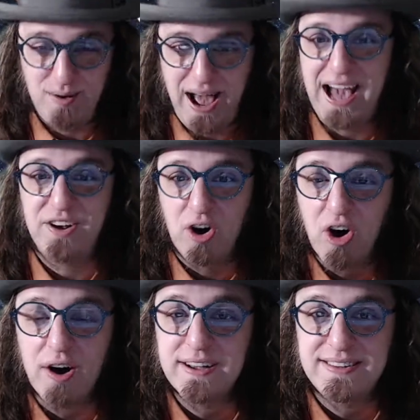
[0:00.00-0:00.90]
ad
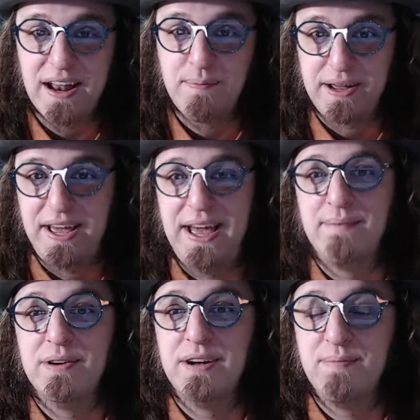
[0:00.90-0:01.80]
hoc set up a
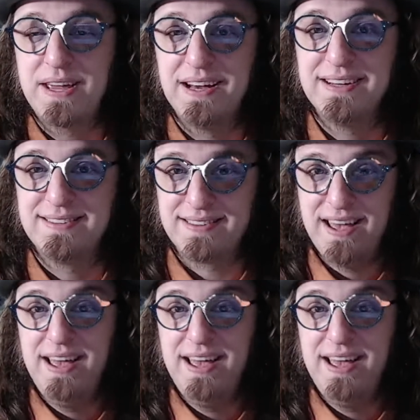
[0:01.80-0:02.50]
camera because